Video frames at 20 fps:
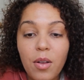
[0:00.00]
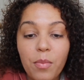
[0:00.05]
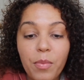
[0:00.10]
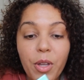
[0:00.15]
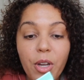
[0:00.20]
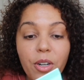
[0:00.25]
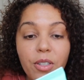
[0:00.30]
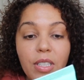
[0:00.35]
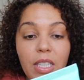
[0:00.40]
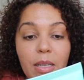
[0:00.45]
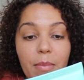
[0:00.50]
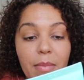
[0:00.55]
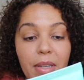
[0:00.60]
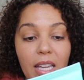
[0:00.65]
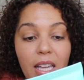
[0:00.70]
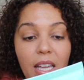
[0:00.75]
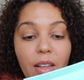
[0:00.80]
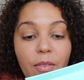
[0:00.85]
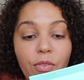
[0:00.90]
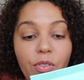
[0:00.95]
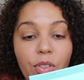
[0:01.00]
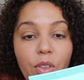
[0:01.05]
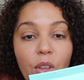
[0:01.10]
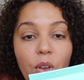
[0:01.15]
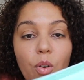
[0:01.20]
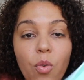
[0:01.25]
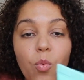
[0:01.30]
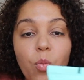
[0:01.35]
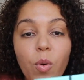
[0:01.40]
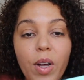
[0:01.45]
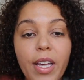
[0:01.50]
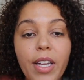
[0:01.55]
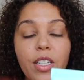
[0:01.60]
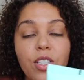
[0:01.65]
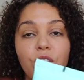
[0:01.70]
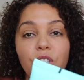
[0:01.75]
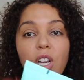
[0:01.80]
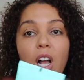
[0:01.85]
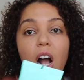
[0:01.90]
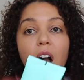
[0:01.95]
Purely Me,
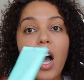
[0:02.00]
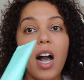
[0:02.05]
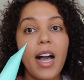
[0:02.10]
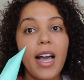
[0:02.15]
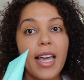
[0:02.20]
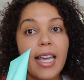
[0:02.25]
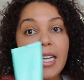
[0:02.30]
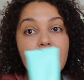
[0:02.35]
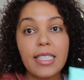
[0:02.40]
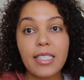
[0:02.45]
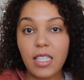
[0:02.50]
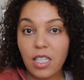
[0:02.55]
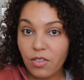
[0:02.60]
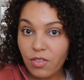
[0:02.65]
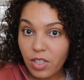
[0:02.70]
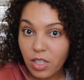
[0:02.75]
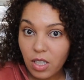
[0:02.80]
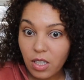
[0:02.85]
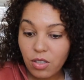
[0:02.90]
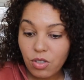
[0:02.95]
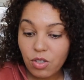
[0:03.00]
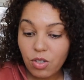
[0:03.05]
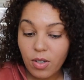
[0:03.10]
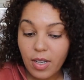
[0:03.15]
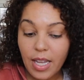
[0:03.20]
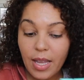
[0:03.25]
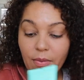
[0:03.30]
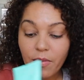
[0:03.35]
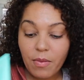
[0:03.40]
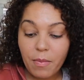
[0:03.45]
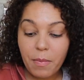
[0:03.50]
which I did really enjoy.